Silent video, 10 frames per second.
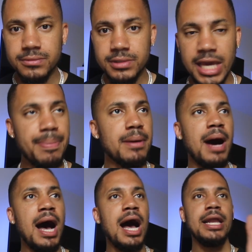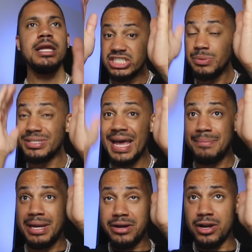Keep in mind, she was damn
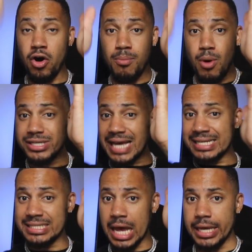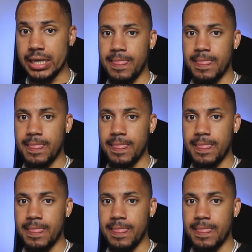near in the old boy's eyesight.